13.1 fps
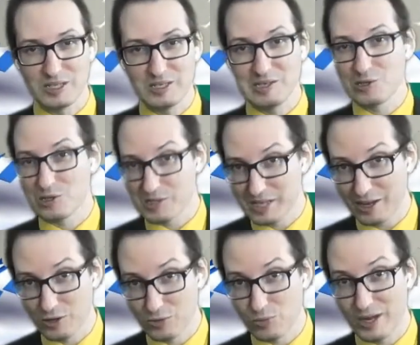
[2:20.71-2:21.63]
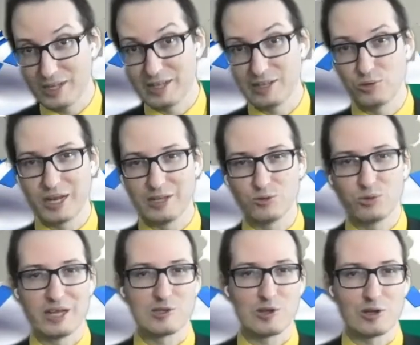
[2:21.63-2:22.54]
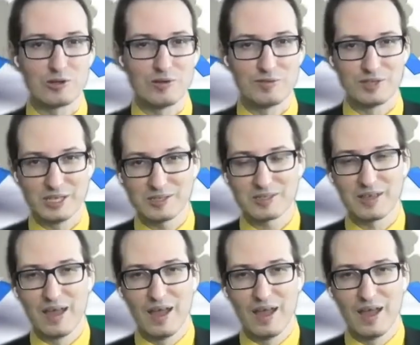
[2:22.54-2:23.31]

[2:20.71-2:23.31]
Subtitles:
This is the second way that you can do that sort of things.